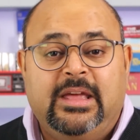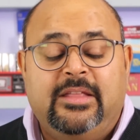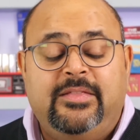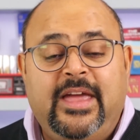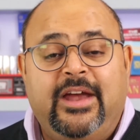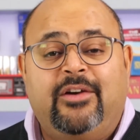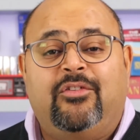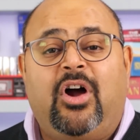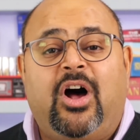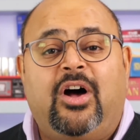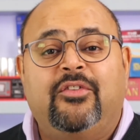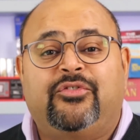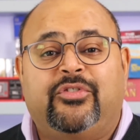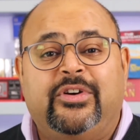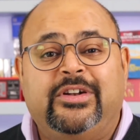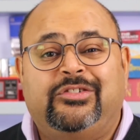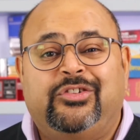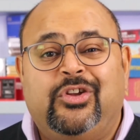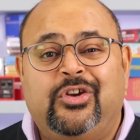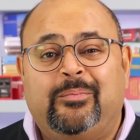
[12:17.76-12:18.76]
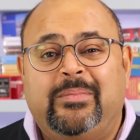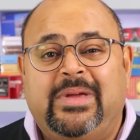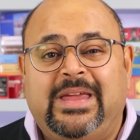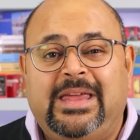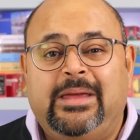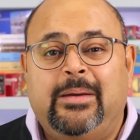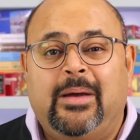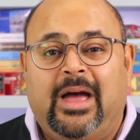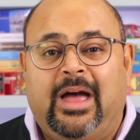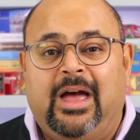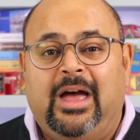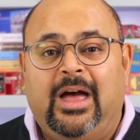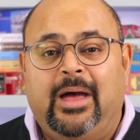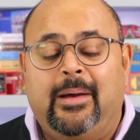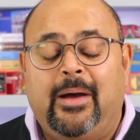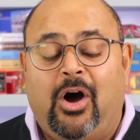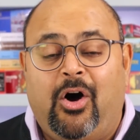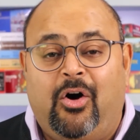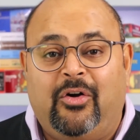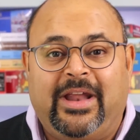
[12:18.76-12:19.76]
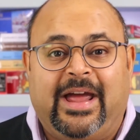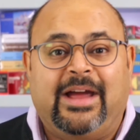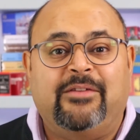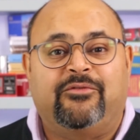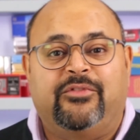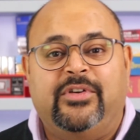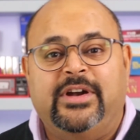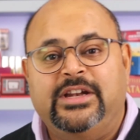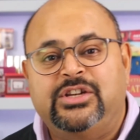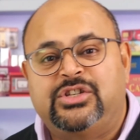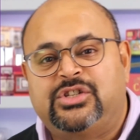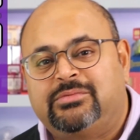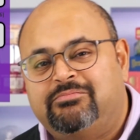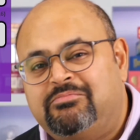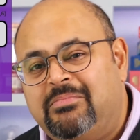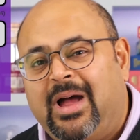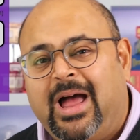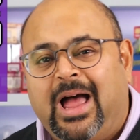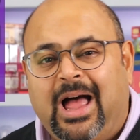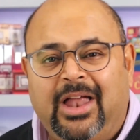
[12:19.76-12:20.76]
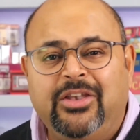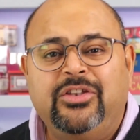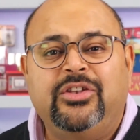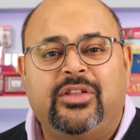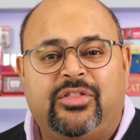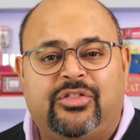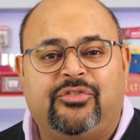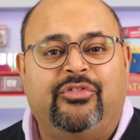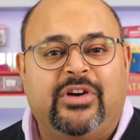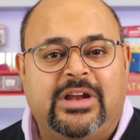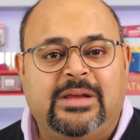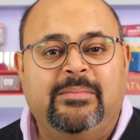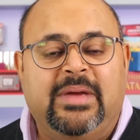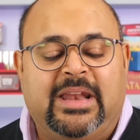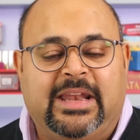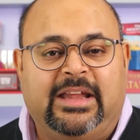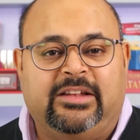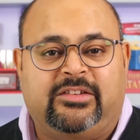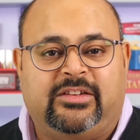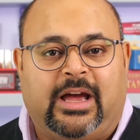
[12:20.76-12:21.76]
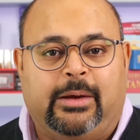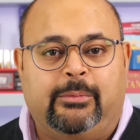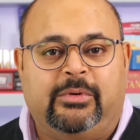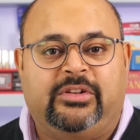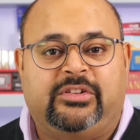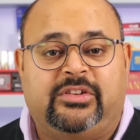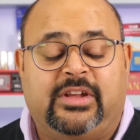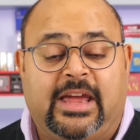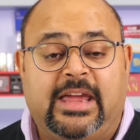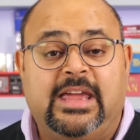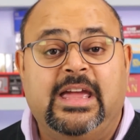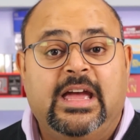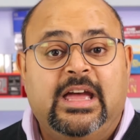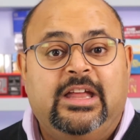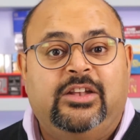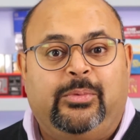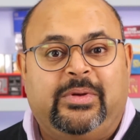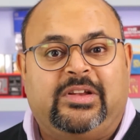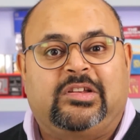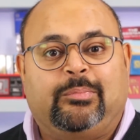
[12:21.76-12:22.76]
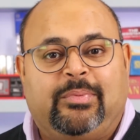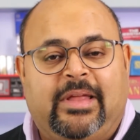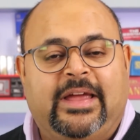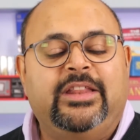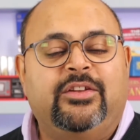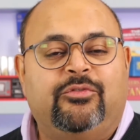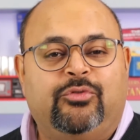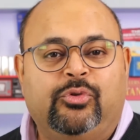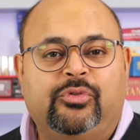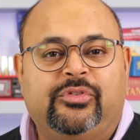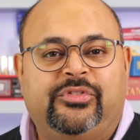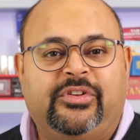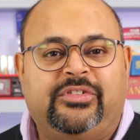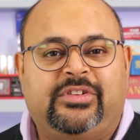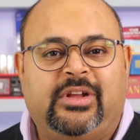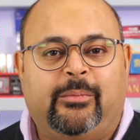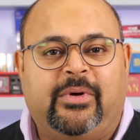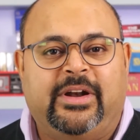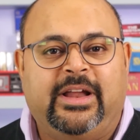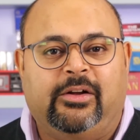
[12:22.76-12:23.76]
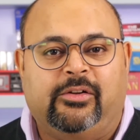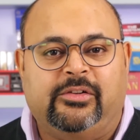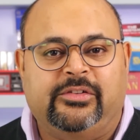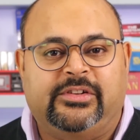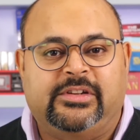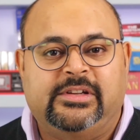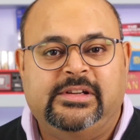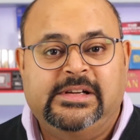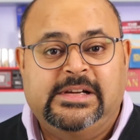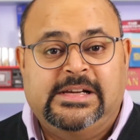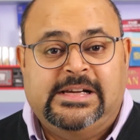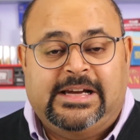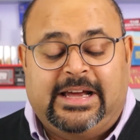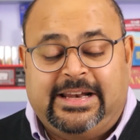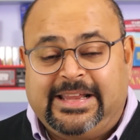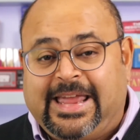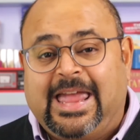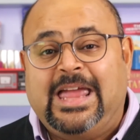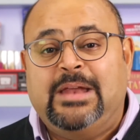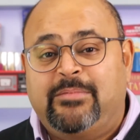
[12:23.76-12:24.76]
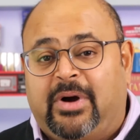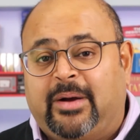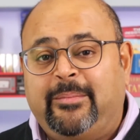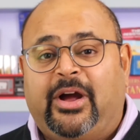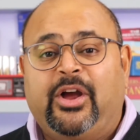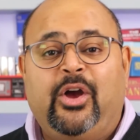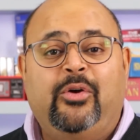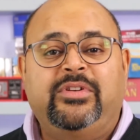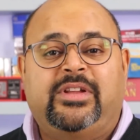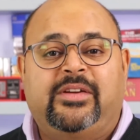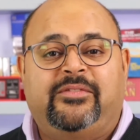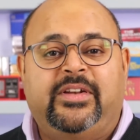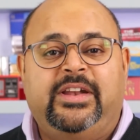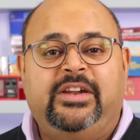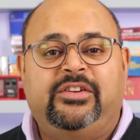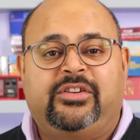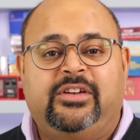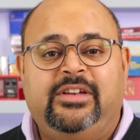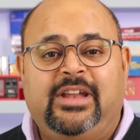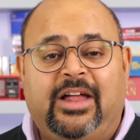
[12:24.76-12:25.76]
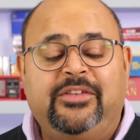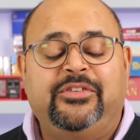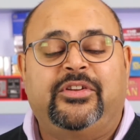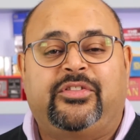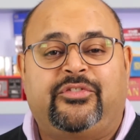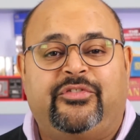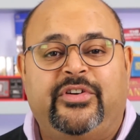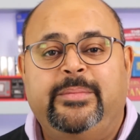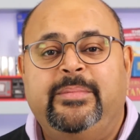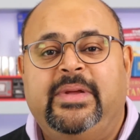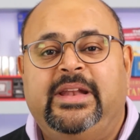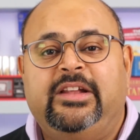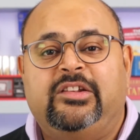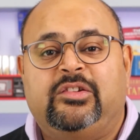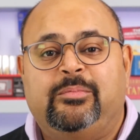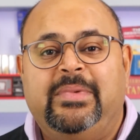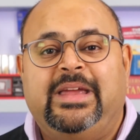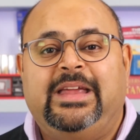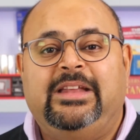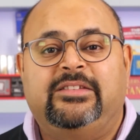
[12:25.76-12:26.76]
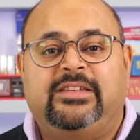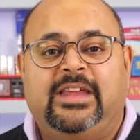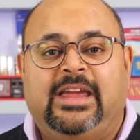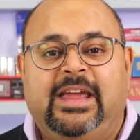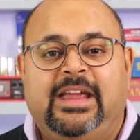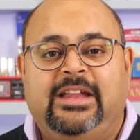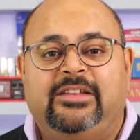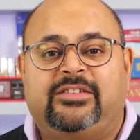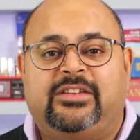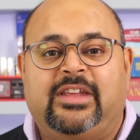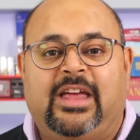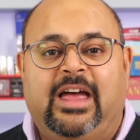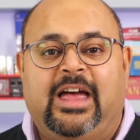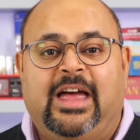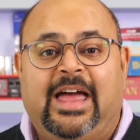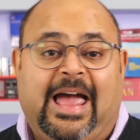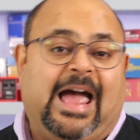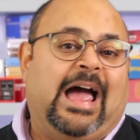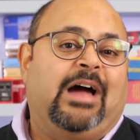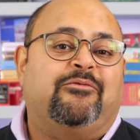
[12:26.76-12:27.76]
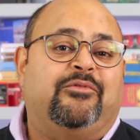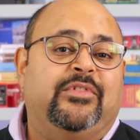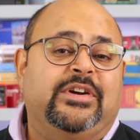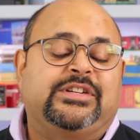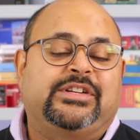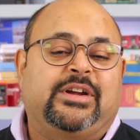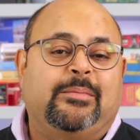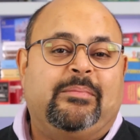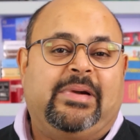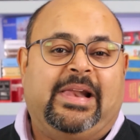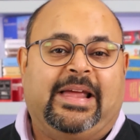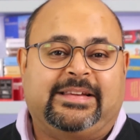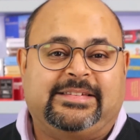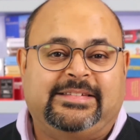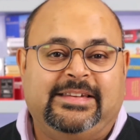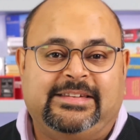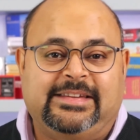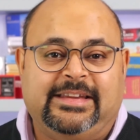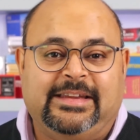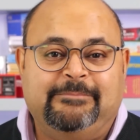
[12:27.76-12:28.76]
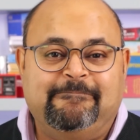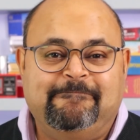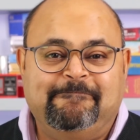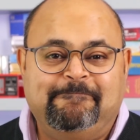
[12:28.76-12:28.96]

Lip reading: Thereafter, it took me, on average, under 3 minutes, I would say, to explain the rules to someone else. And again, by my own definition, under 3 minutes means it's average complexity.